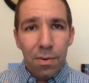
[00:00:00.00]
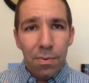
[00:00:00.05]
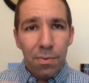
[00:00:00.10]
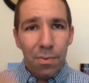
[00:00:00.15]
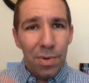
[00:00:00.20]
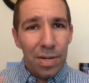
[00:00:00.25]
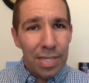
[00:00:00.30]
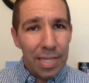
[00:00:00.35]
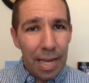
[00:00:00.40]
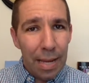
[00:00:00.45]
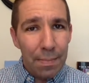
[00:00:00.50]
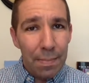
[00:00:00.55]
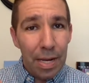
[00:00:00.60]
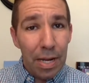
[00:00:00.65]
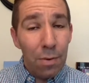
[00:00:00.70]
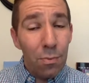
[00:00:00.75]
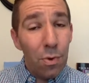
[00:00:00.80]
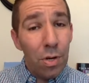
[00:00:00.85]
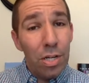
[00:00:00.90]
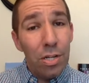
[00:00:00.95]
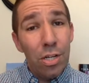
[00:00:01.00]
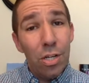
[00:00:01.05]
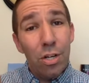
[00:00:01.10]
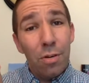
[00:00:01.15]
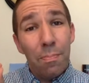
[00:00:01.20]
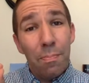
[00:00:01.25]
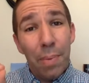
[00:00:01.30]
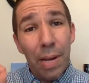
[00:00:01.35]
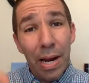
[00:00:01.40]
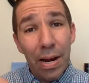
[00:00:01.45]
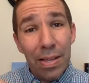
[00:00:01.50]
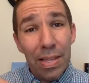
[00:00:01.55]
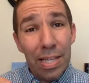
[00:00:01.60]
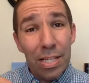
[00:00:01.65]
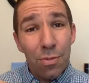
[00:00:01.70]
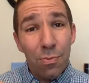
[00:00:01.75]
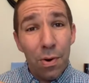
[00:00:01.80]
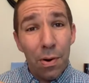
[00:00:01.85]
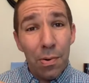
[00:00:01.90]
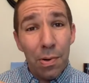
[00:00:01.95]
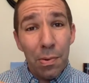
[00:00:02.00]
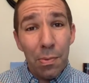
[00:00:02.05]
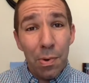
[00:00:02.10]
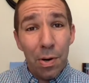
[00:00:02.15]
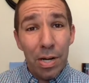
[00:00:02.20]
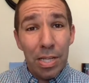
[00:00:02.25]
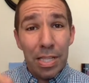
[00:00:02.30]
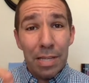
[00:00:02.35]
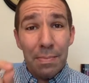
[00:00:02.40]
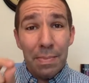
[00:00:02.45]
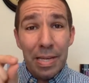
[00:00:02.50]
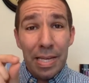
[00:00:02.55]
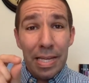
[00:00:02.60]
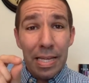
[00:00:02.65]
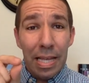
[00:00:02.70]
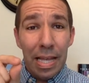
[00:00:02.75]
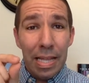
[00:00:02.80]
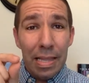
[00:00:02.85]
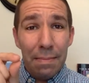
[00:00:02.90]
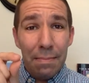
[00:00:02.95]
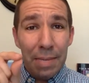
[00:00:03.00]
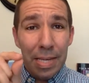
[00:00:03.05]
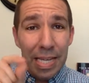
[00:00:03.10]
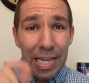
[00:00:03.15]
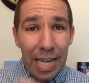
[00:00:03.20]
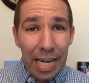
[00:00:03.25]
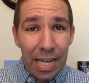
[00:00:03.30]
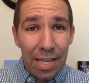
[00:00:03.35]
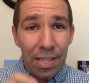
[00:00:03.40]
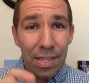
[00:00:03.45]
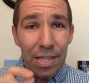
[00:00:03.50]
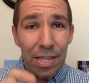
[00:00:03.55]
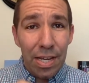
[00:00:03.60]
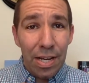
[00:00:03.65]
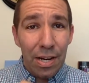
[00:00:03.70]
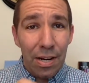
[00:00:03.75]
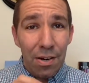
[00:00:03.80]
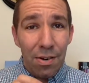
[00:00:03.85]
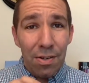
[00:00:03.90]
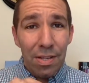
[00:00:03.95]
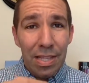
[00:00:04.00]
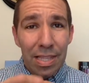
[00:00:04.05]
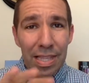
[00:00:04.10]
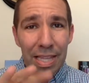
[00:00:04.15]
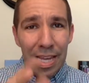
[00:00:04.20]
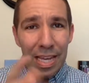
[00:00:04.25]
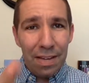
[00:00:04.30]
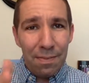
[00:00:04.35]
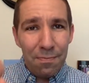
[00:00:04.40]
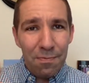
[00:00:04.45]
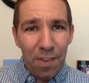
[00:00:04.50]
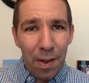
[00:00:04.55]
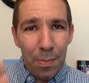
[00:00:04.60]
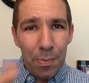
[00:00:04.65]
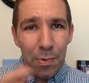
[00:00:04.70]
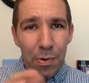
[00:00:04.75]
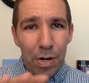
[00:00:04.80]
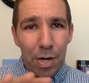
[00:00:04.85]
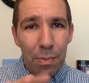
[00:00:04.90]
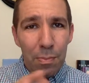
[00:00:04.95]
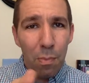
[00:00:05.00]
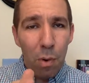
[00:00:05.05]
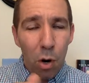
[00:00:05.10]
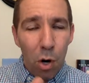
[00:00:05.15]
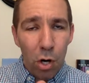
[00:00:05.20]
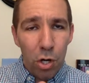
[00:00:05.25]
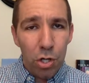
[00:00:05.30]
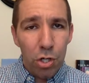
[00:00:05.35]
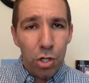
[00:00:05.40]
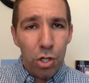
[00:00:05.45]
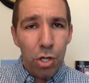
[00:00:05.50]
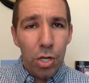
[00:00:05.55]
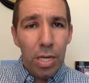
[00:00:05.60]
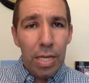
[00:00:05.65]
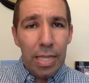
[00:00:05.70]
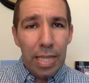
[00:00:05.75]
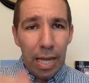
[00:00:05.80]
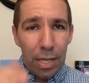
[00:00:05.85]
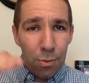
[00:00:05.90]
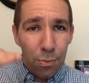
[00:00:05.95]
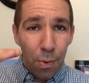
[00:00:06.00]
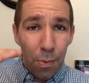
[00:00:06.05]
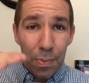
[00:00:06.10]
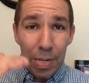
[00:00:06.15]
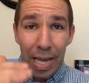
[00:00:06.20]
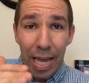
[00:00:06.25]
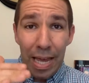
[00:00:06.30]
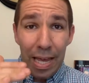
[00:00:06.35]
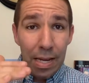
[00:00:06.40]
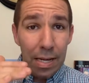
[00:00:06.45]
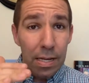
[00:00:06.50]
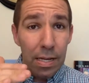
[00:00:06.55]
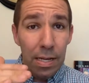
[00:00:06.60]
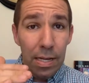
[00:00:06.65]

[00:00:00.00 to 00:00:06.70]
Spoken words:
What does that mean? When you compare that to where we were at the beginning of the year, like February, March, that's when we had,